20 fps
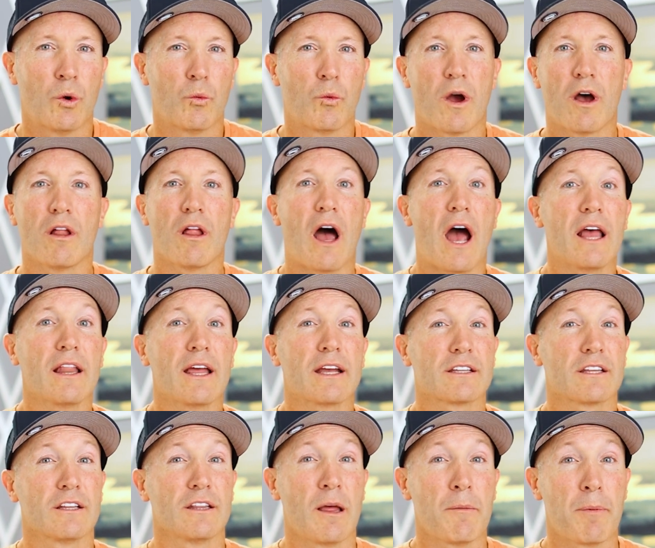Well, I
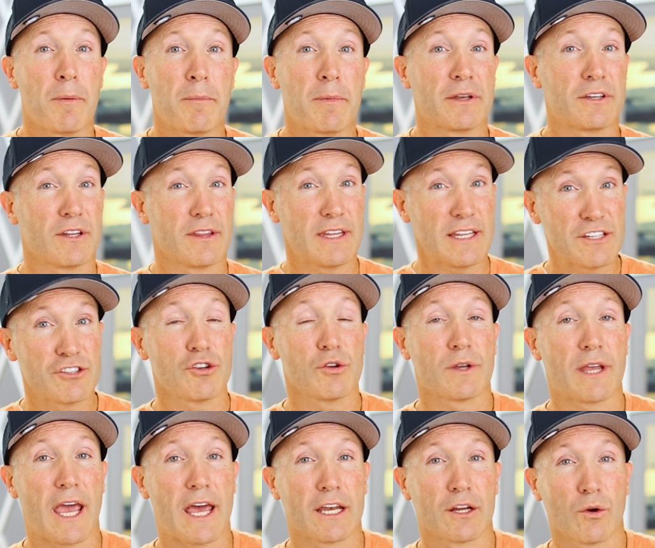like to lump them into these two
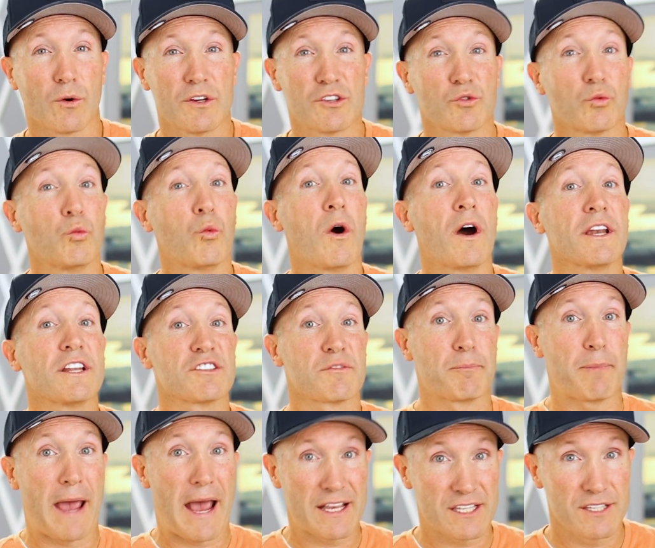categories. One is
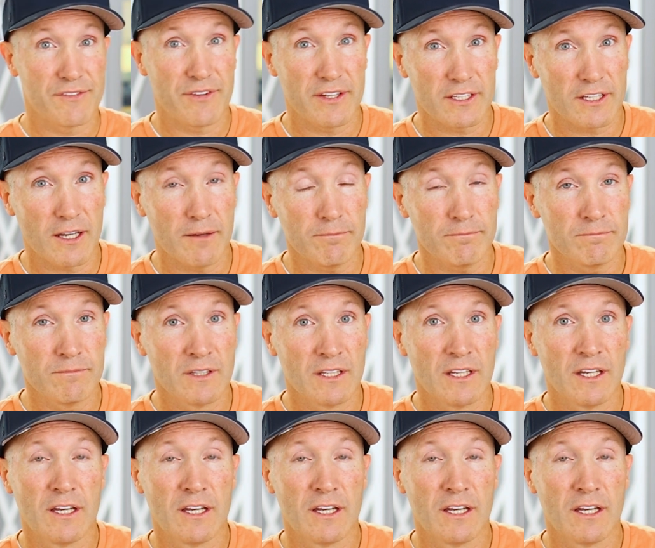passive income.